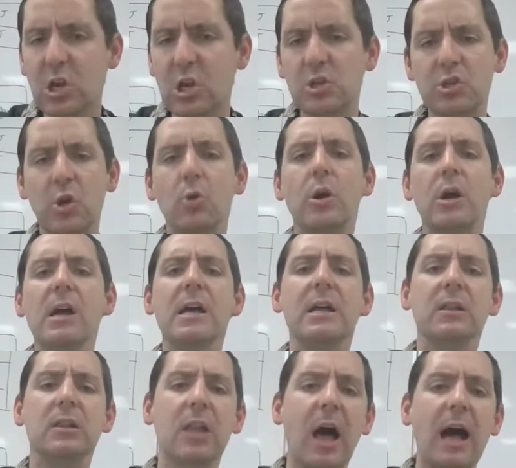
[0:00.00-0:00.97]
So
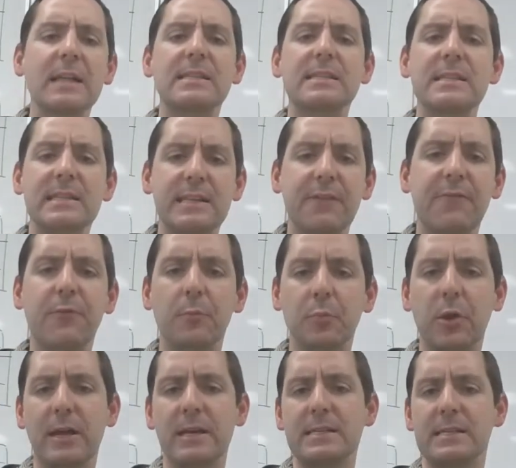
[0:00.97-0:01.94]
lots of different
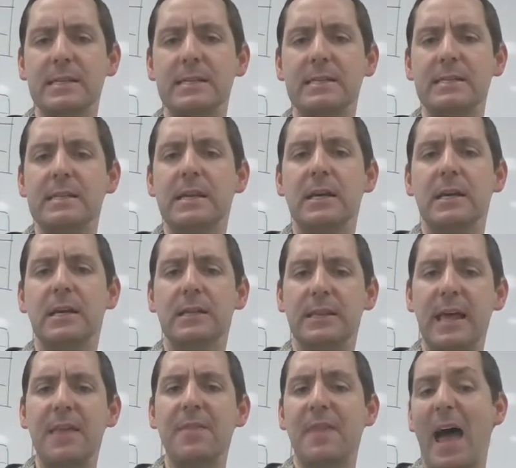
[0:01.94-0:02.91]
places
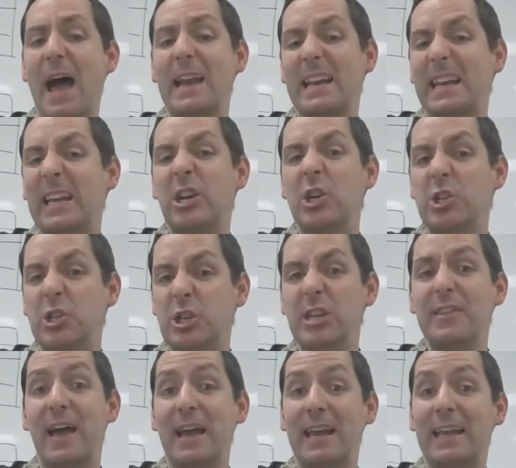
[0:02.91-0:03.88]
that energy,
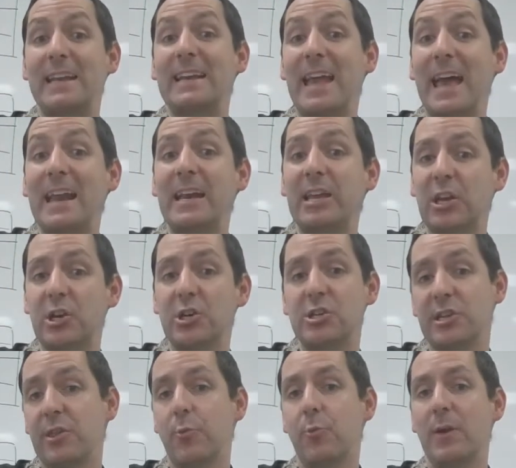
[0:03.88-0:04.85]
that kinetic
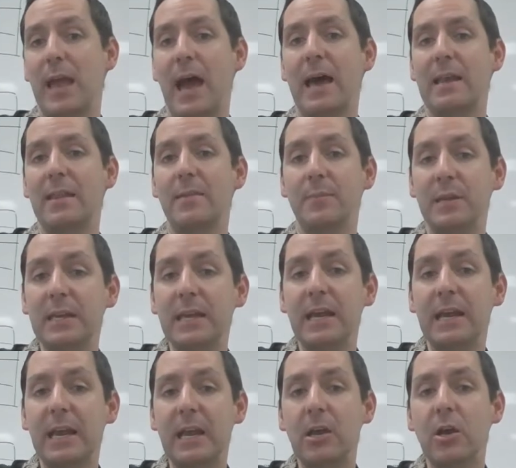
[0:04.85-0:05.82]
energy that we had in the
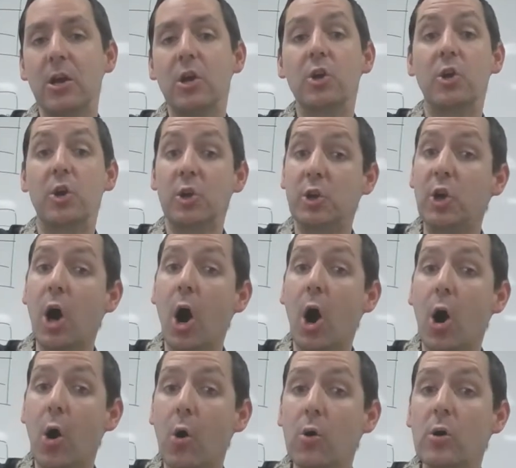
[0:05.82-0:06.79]
beginning could
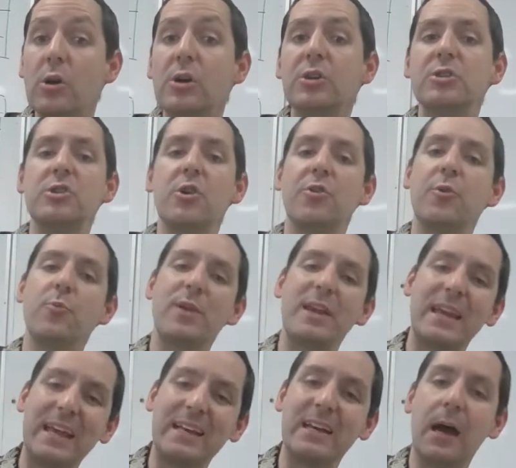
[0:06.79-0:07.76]
go so that we
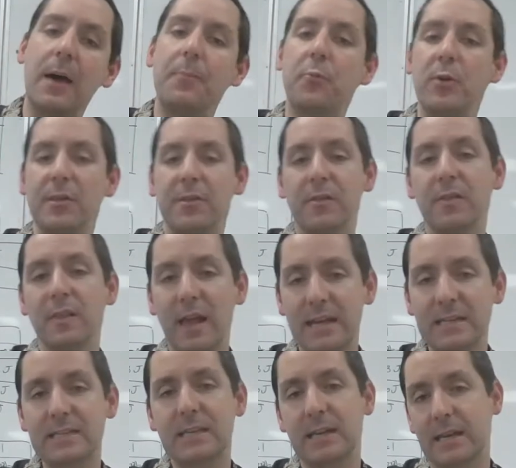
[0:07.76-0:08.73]
end up with
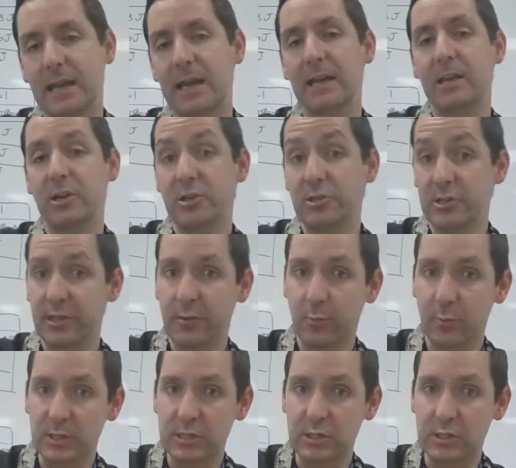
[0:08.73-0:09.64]
less kinetic energy than we